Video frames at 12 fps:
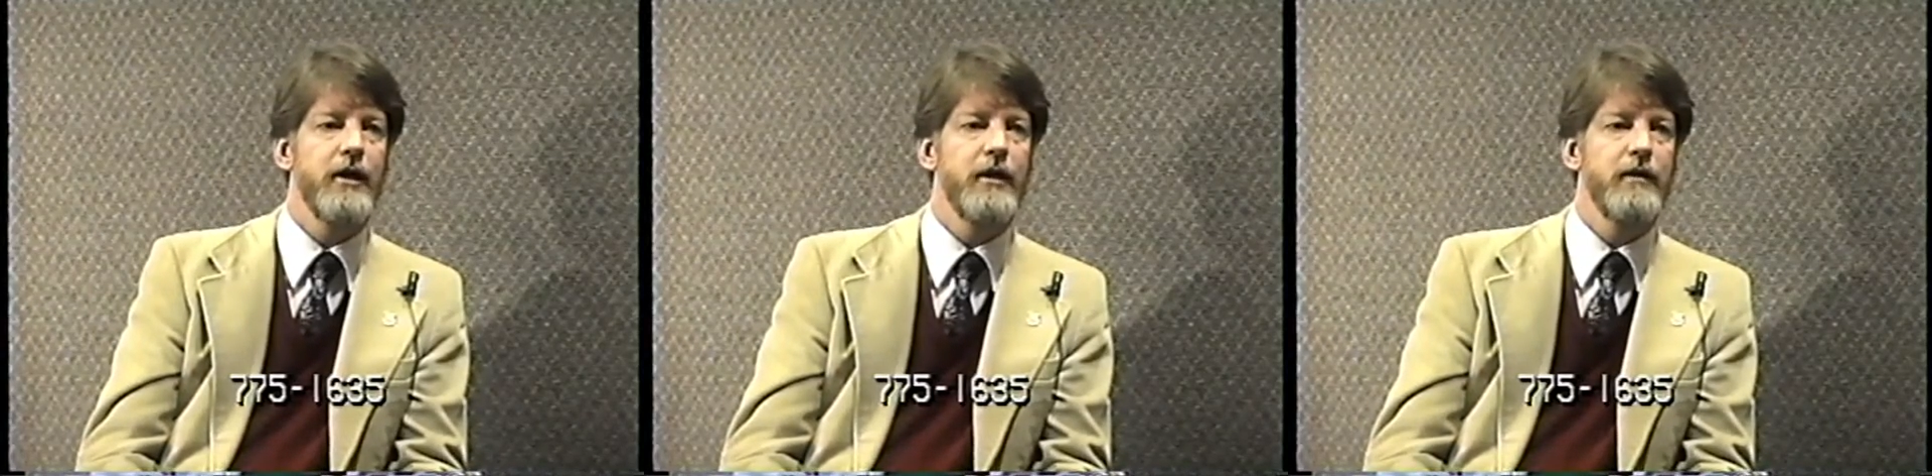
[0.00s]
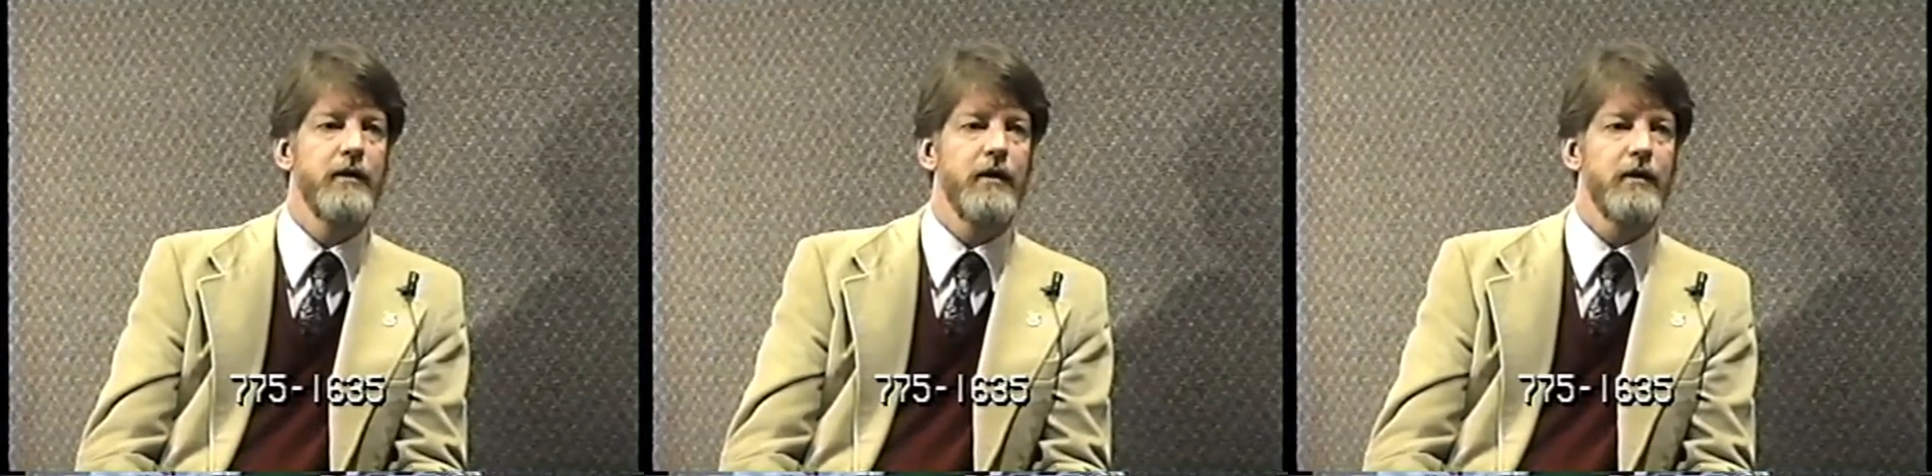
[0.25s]

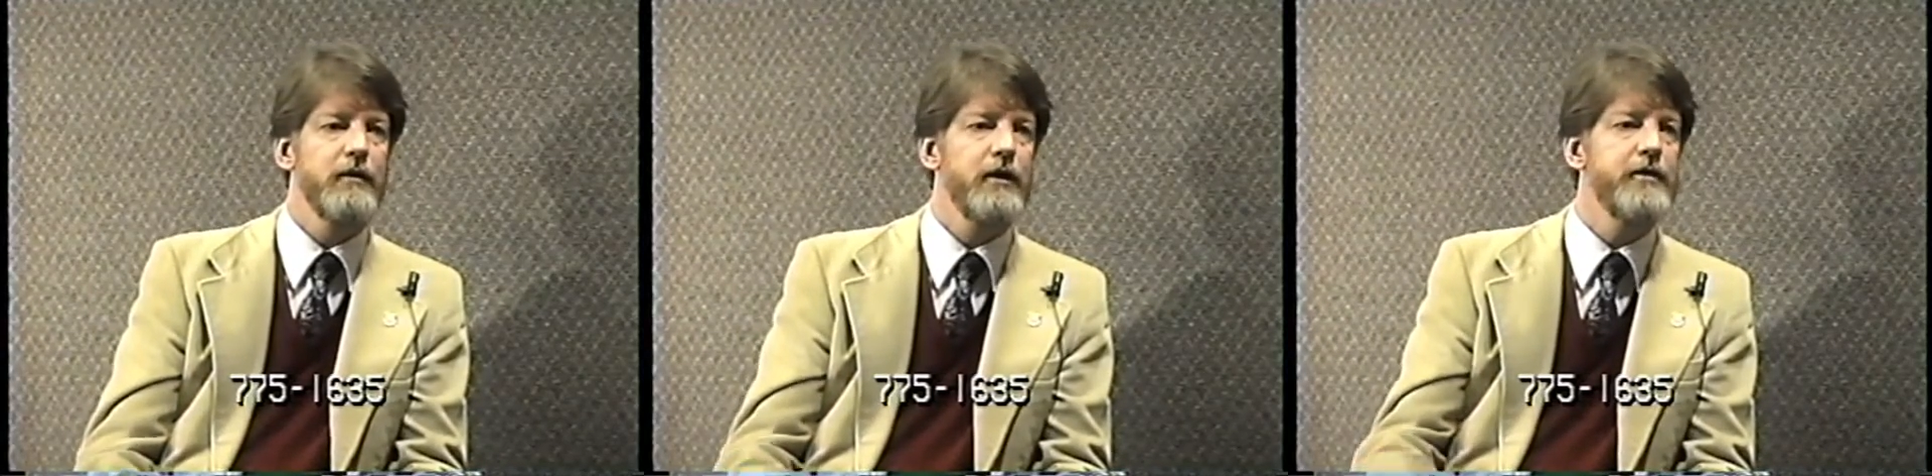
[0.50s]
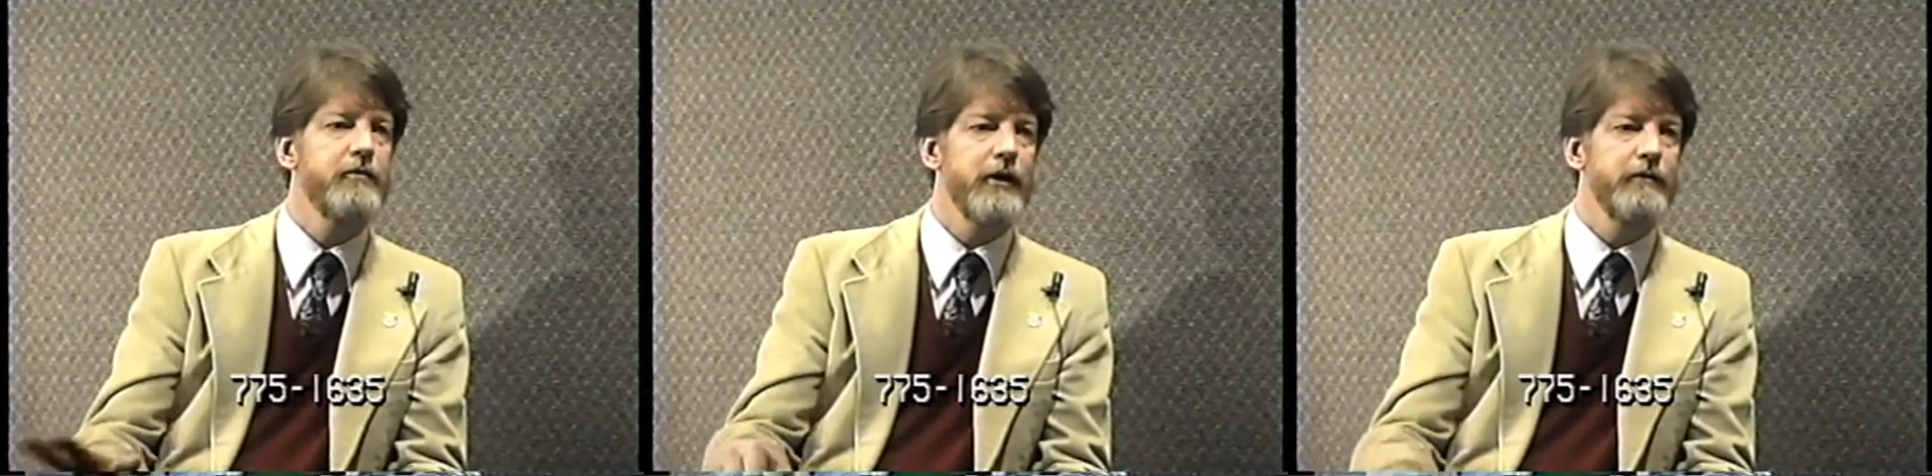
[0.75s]
in the
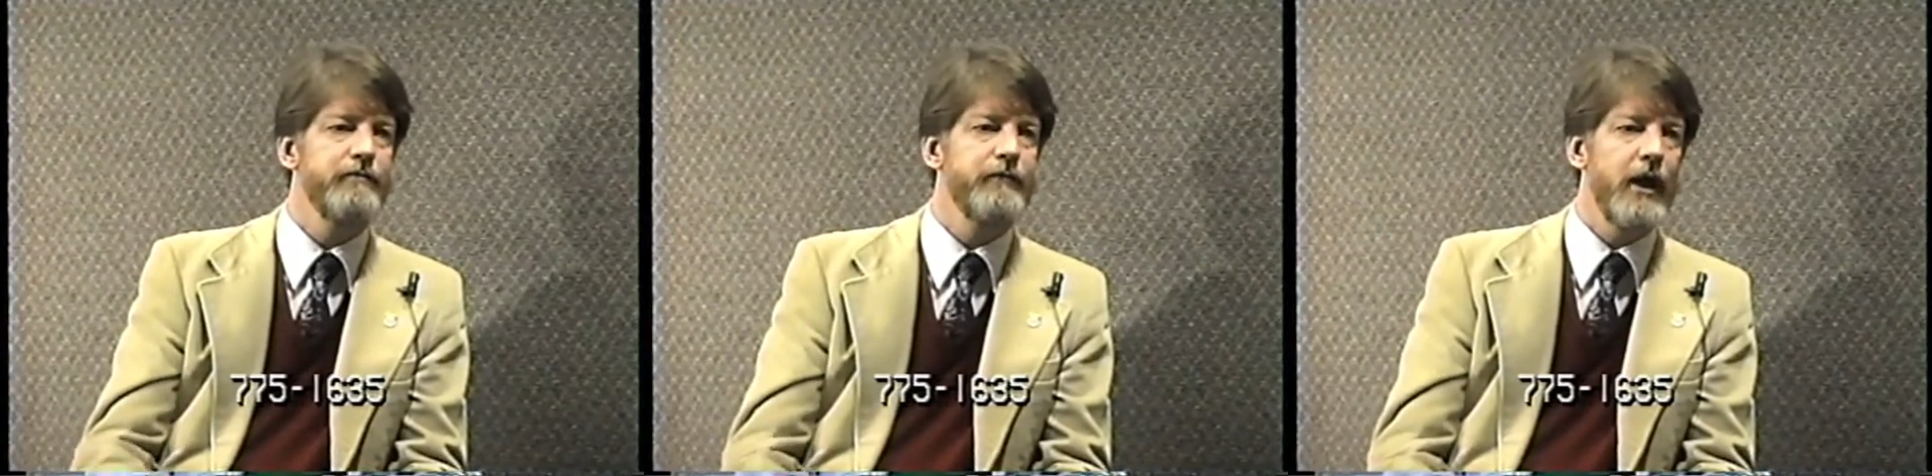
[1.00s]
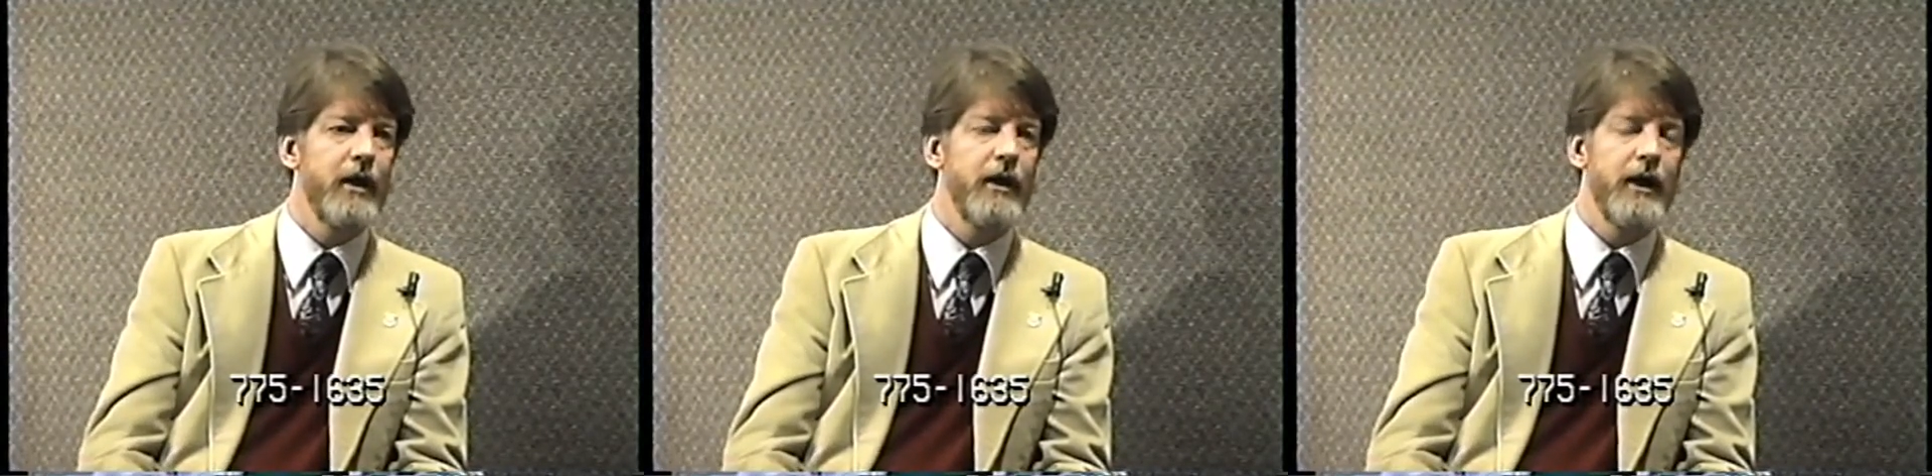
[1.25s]
Cleveland
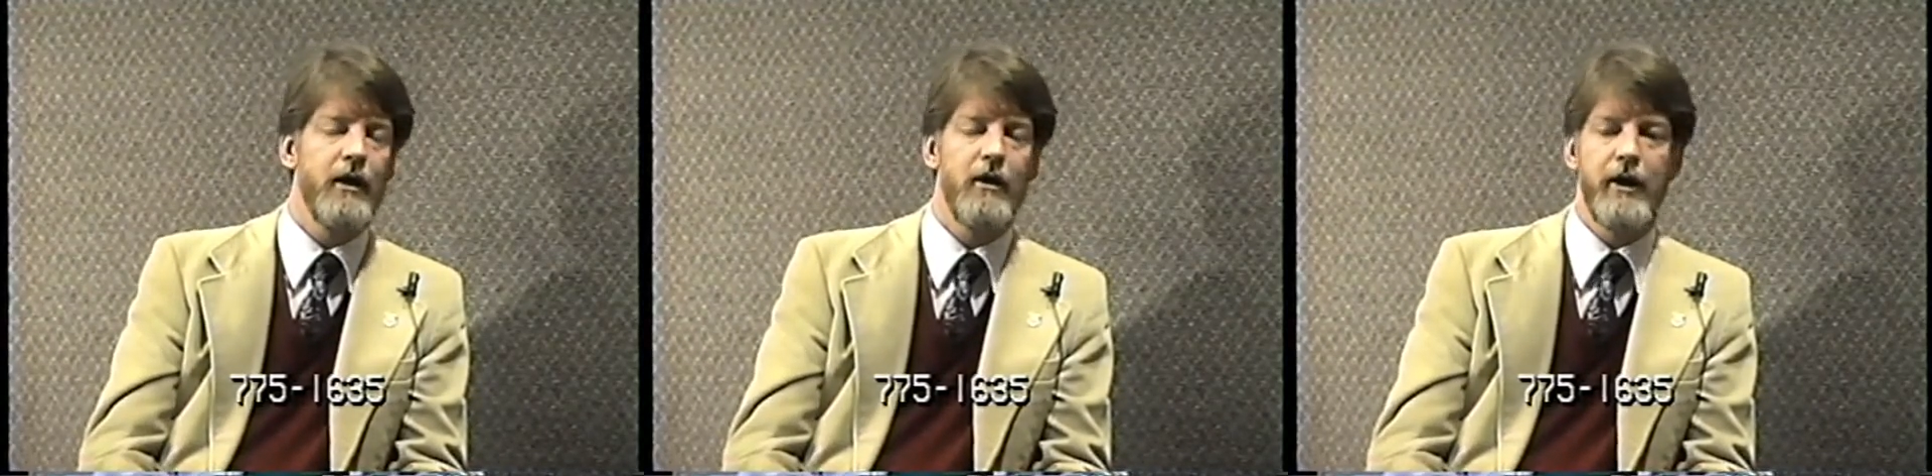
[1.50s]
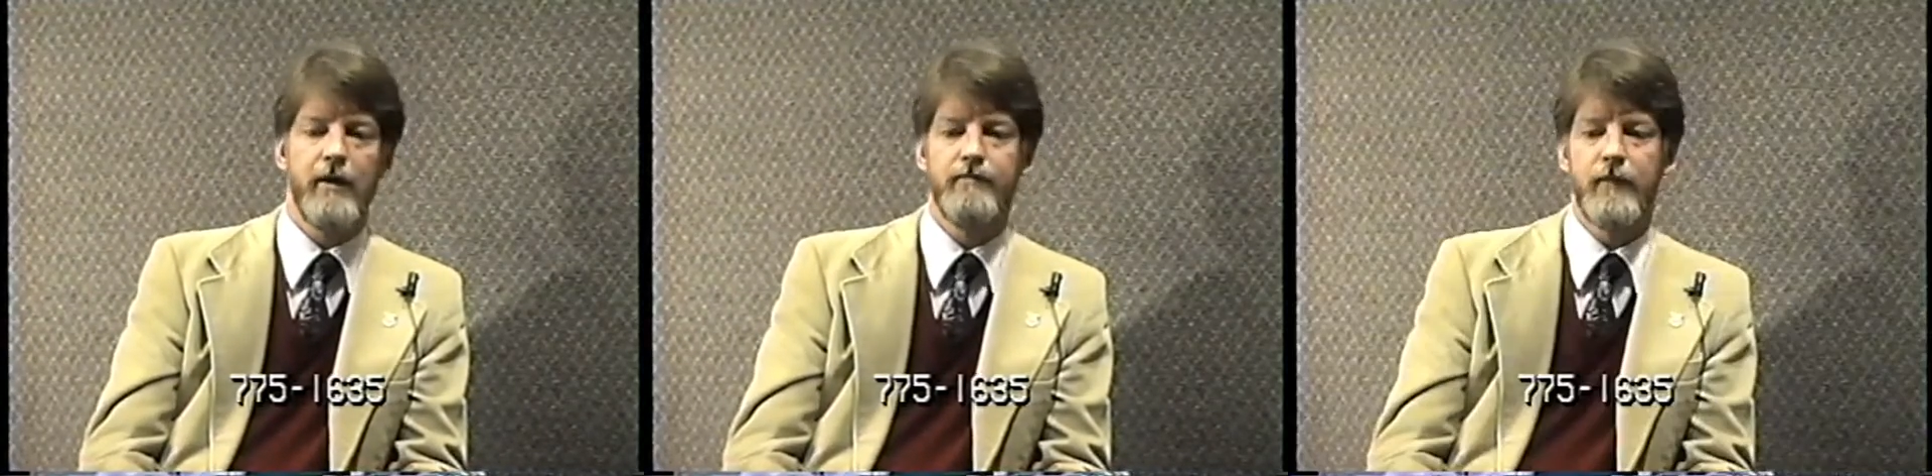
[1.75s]

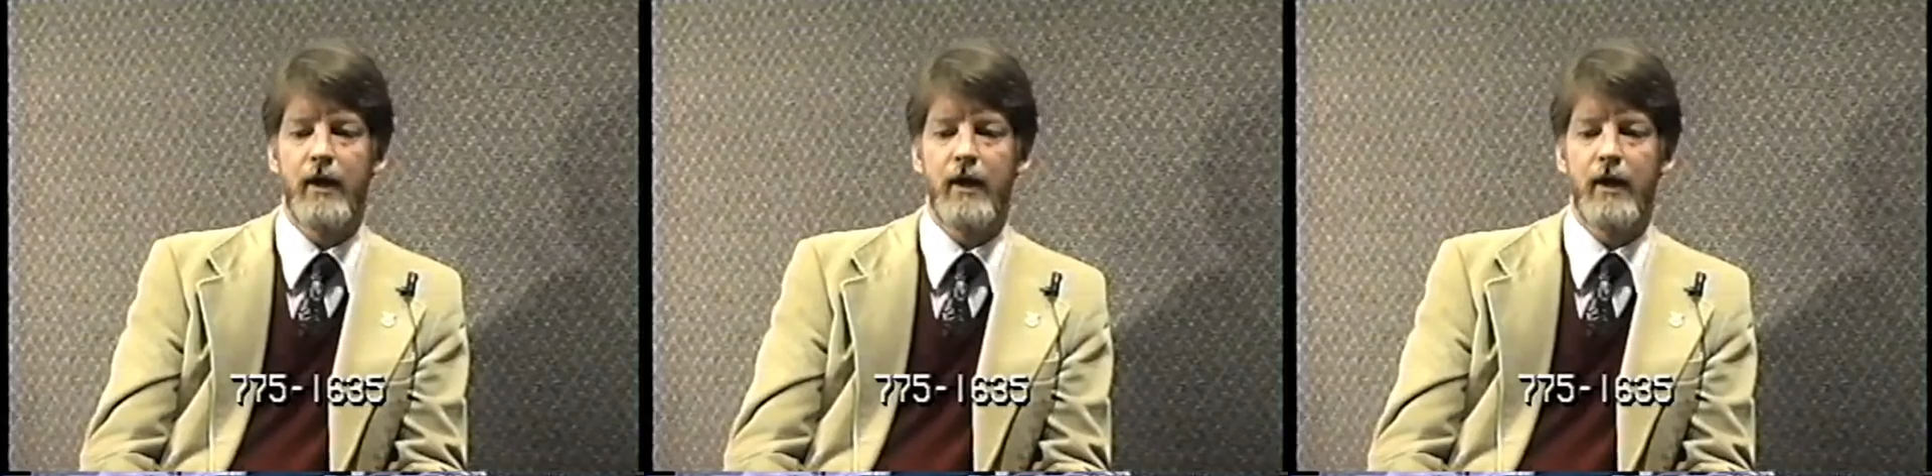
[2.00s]
area.